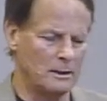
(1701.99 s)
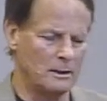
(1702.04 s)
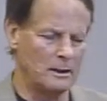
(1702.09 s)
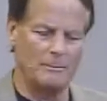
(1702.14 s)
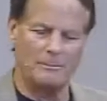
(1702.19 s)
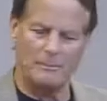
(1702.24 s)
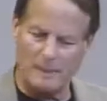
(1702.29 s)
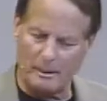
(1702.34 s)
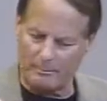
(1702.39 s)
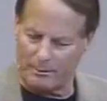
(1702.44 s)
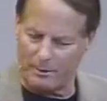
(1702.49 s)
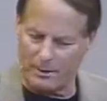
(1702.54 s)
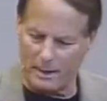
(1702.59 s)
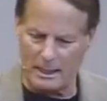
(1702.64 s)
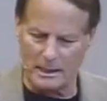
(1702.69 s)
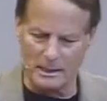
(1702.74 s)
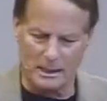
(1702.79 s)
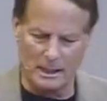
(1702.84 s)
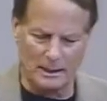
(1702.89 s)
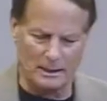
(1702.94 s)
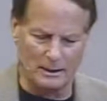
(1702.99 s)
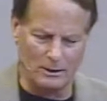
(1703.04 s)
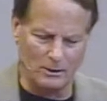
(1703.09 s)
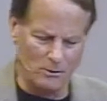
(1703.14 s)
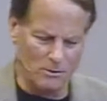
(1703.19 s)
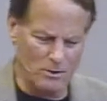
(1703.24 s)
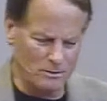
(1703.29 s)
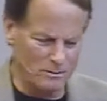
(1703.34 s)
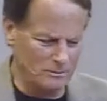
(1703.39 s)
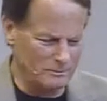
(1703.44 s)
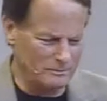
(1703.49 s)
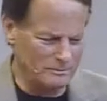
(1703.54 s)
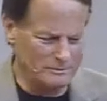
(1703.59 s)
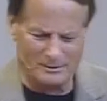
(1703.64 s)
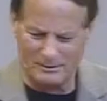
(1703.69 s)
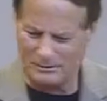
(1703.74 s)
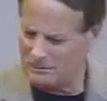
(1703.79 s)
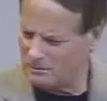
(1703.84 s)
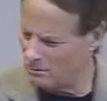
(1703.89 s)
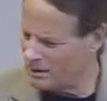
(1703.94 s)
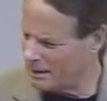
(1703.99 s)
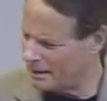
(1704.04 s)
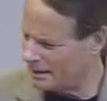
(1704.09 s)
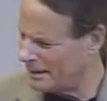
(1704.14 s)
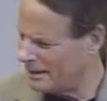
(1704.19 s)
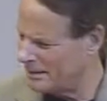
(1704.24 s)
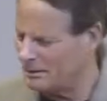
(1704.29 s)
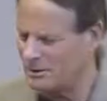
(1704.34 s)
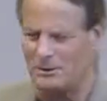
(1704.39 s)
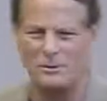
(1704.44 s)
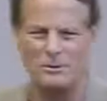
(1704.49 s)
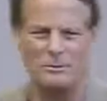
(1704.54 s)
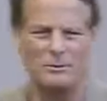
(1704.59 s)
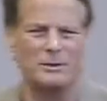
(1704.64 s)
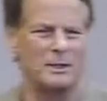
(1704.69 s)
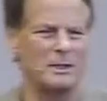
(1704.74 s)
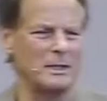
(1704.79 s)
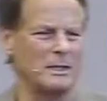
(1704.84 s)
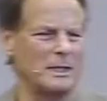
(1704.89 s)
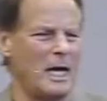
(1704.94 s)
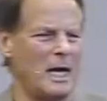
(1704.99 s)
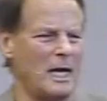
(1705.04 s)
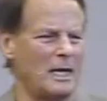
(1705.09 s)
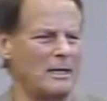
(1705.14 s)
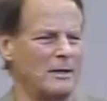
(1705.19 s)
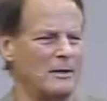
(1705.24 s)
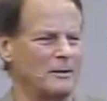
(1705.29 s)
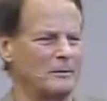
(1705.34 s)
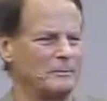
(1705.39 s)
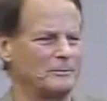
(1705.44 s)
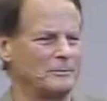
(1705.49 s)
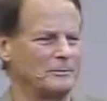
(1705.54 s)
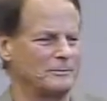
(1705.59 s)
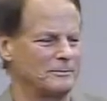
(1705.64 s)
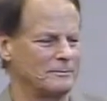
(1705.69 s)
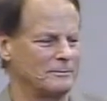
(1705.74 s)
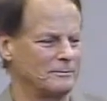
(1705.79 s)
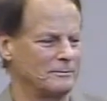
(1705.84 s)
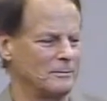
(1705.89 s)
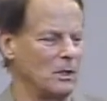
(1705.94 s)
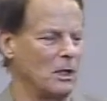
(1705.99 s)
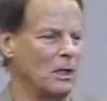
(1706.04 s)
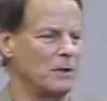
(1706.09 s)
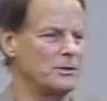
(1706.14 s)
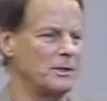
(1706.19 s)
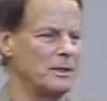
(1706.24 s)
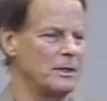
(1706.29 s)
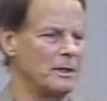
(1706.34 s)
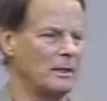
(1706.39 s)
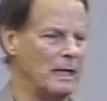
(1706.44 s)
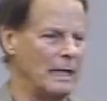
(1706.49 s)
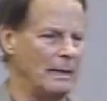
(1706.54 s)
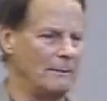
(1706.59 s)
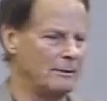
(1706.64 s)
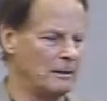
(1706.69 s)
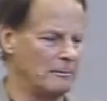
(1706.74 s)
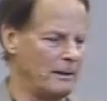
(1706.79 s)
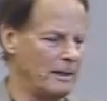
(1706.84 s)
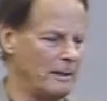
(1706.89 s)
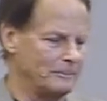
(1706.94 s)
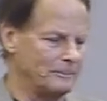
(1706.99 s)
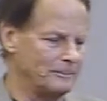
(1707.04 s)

I'm praying silently, Lord, what can I do with this guy here? And all of a sudden it came to me.